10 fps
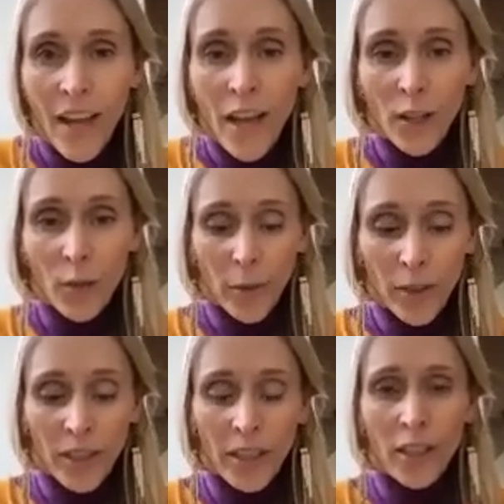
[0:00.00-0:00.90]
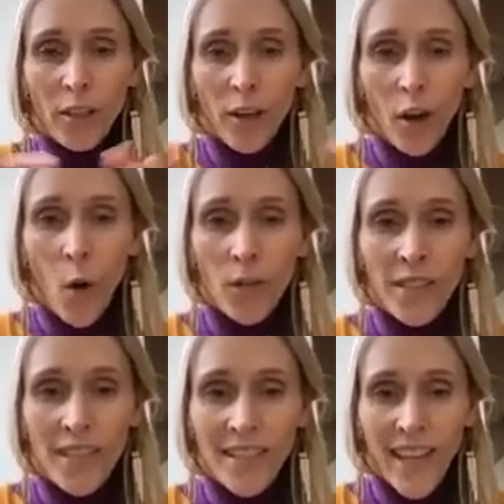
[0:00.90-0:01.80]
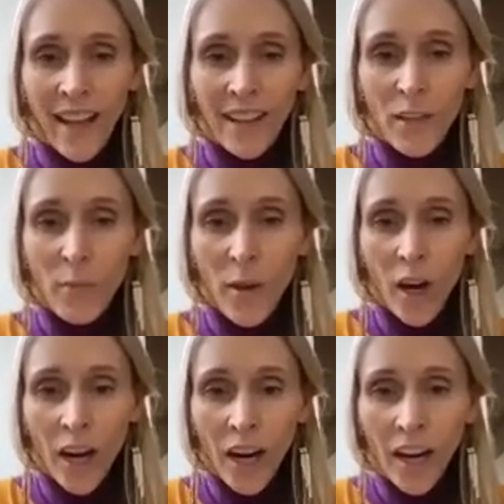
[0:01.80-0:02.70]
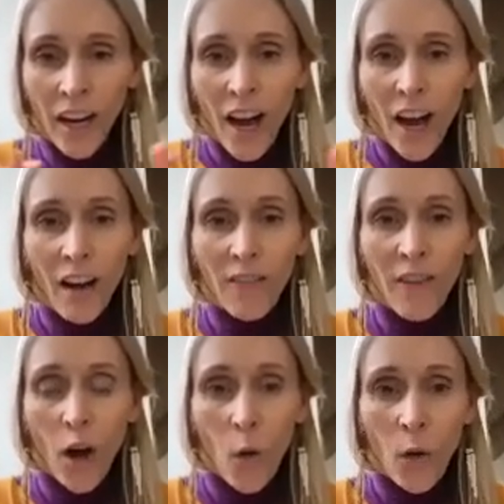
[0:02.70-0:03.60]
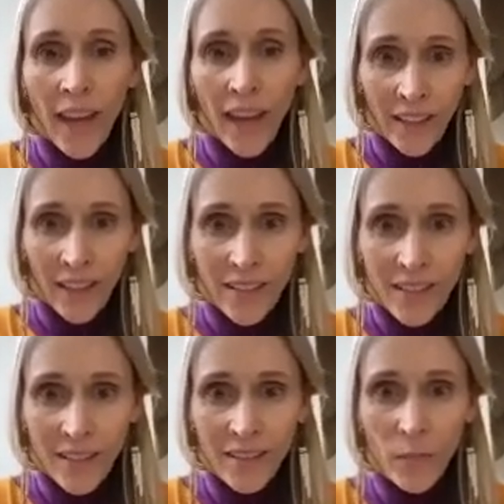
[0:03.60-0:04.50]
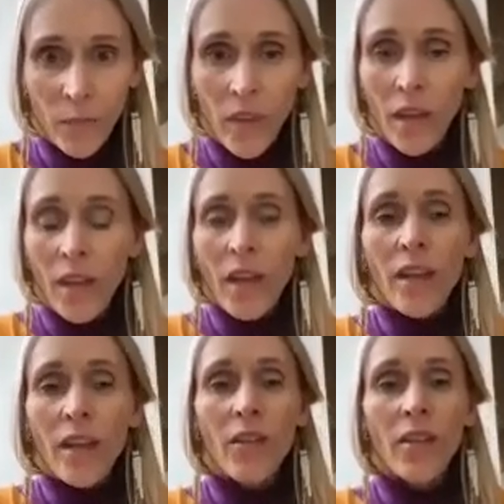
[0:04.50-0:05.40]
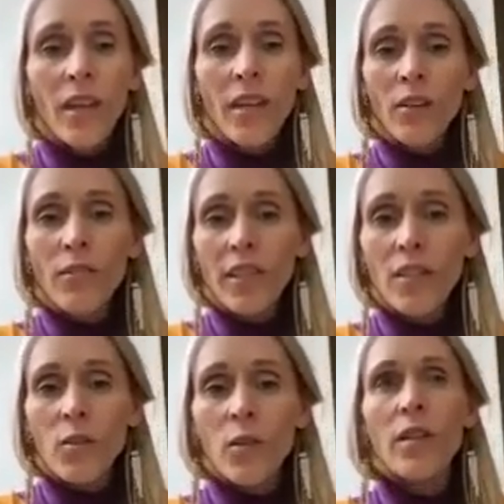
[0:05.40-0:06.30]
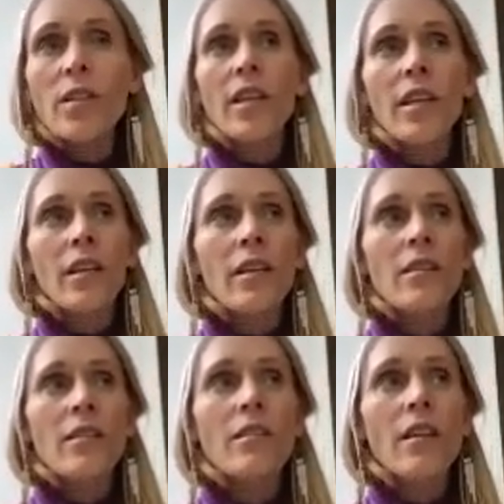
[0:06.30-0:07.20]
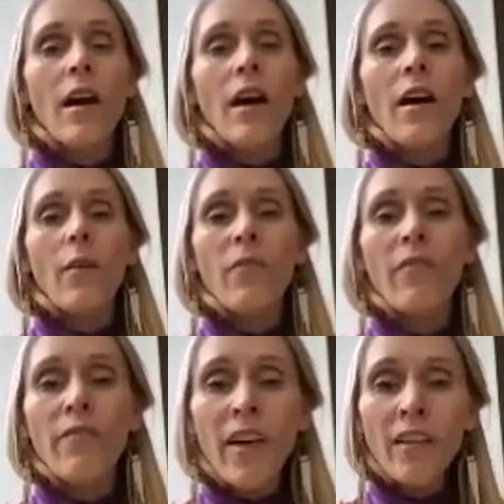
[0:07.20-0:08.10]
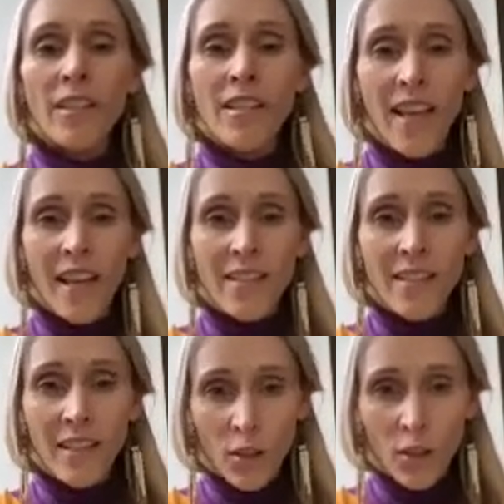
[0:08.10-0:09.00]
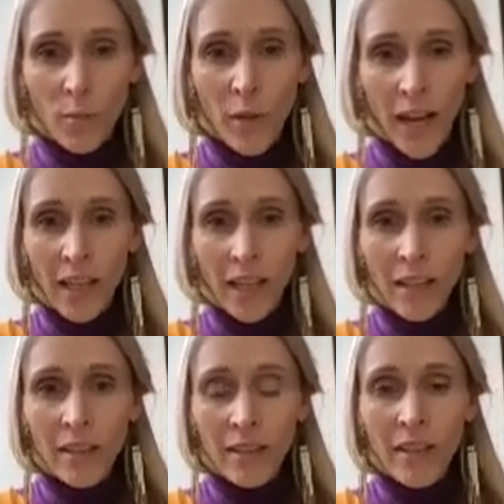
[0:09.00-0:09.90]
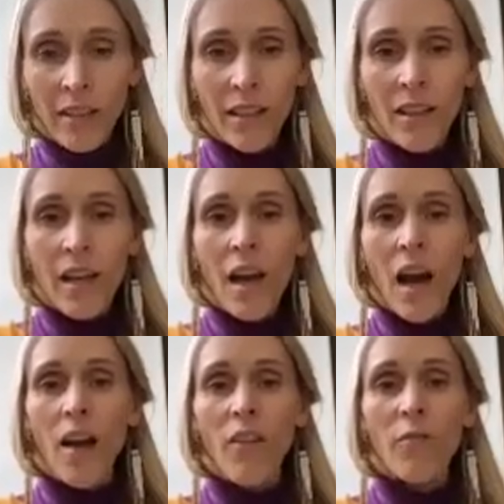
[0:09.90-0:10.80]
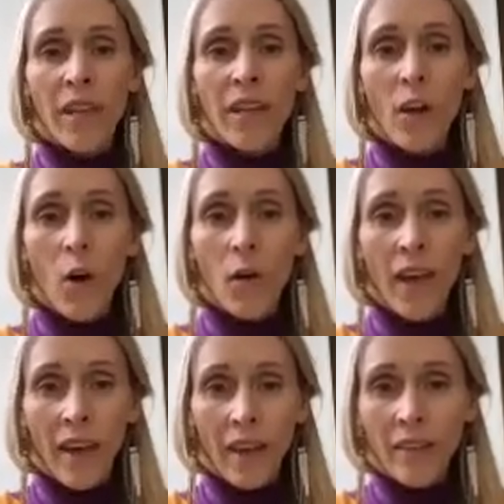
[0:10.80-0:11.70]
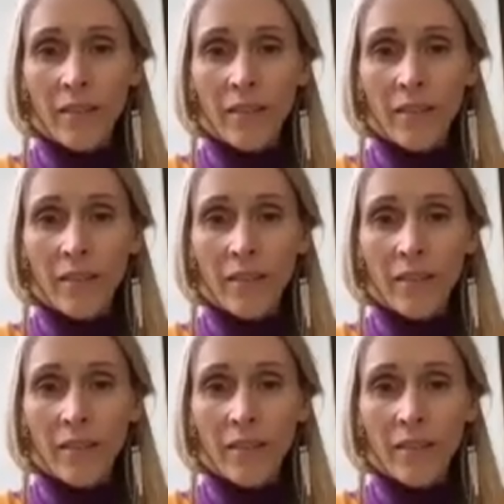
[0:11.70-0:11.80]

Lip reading: You're building your own salad bar of okayness. Now, the inner resource is a felt sense in your body of being okay.